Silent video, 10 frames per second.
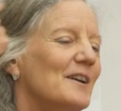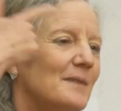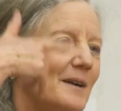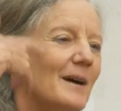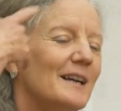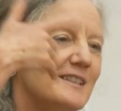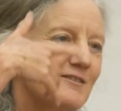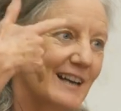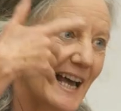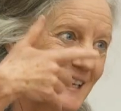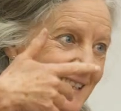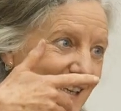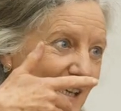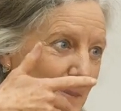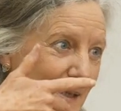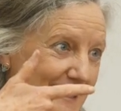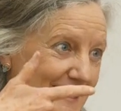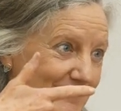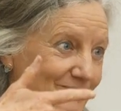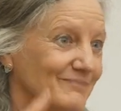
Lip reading: My mind is relaxing a bit.